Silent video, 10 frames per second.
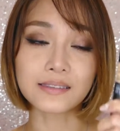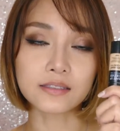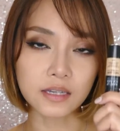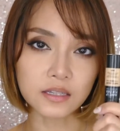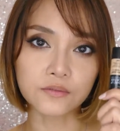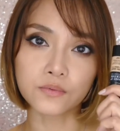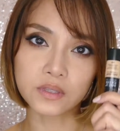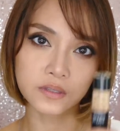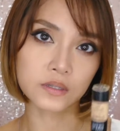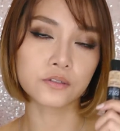it does
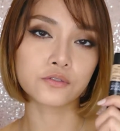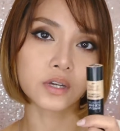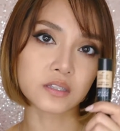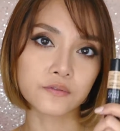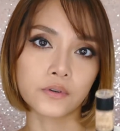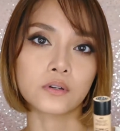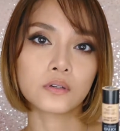resist transfer.